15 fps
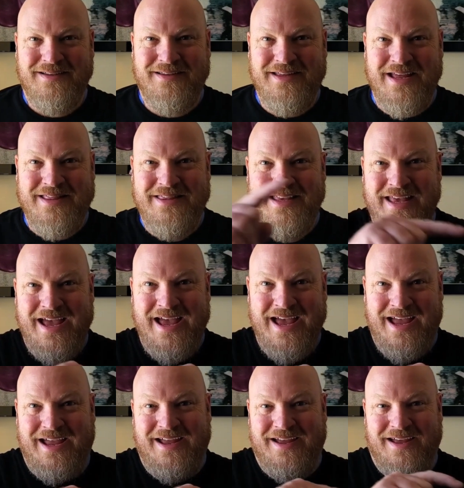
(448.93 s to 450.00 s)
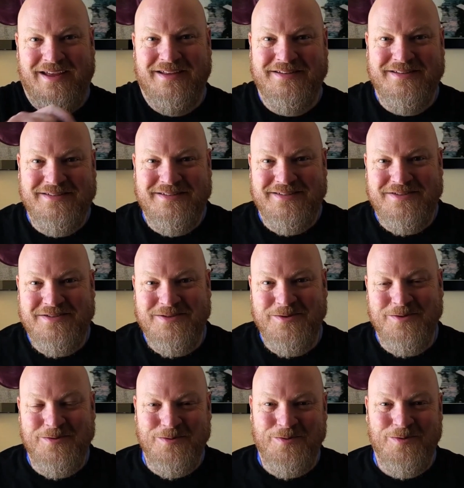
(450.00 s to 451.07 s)
yin yang
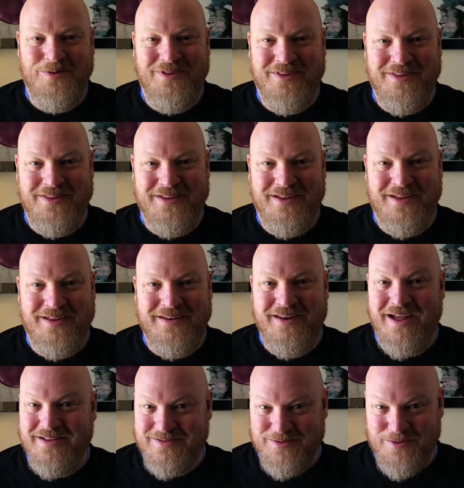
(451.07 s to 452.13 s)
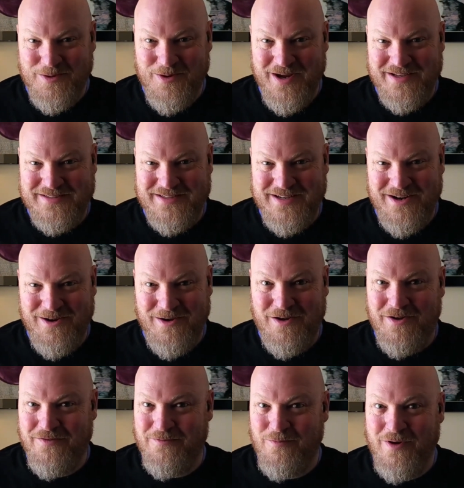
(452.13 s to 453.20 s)
to the not so great
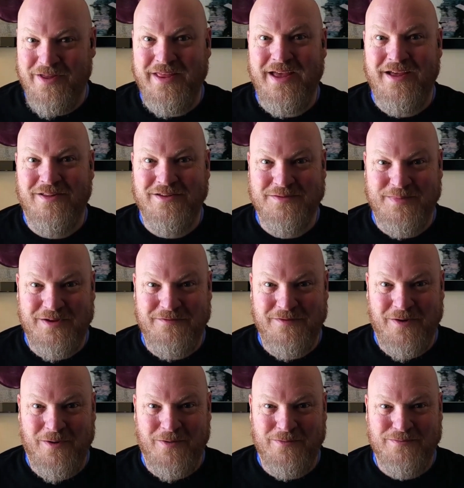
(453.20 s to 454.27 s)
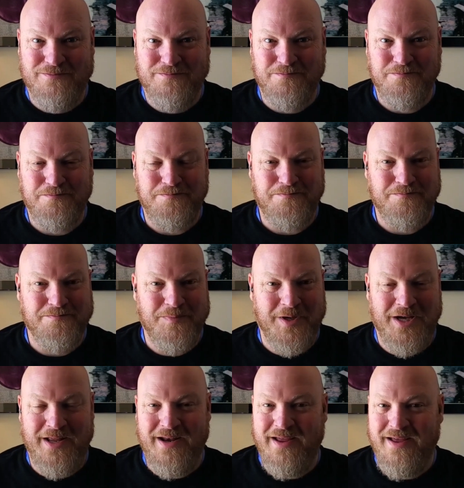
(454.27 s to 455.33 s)
scenario of where the hell is my phone.
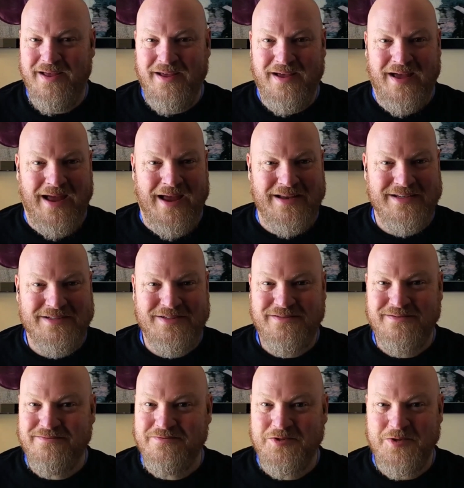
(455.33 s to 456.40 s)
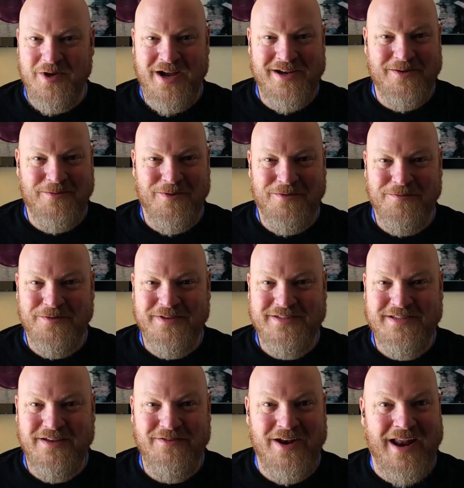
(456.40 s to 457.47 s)
But I just tried to roll for the
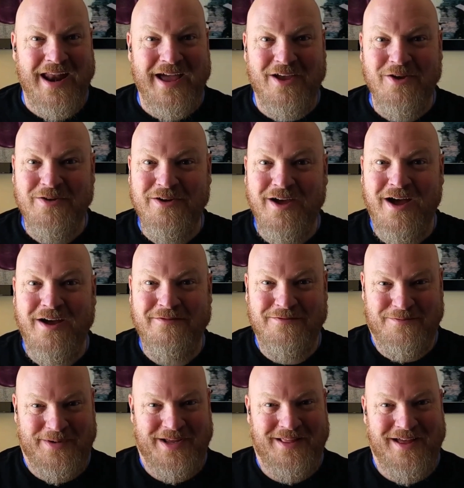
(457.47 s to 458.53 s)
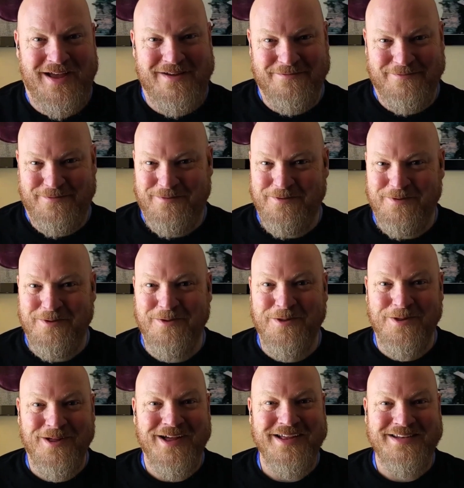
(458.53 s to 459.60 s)
7, and I could not for my life roll
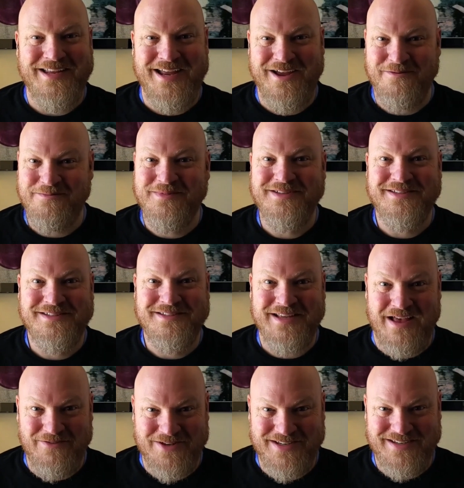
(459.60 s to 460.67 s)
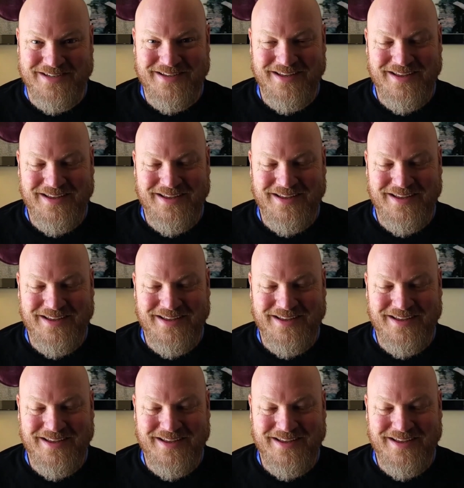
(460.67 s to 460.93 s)
a damn 7